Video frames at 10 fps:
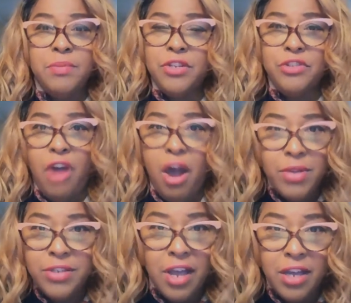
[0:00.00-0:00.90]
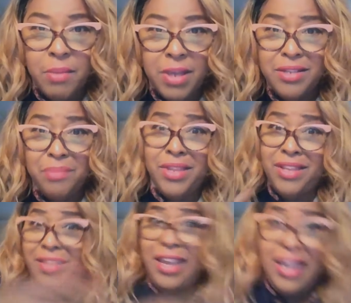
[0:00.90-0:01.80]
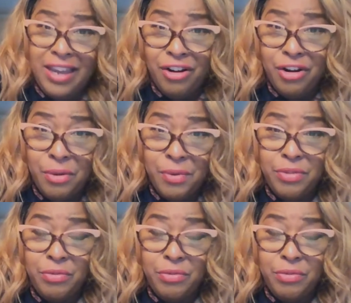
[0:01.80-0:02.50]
because you're always talking about something that they are going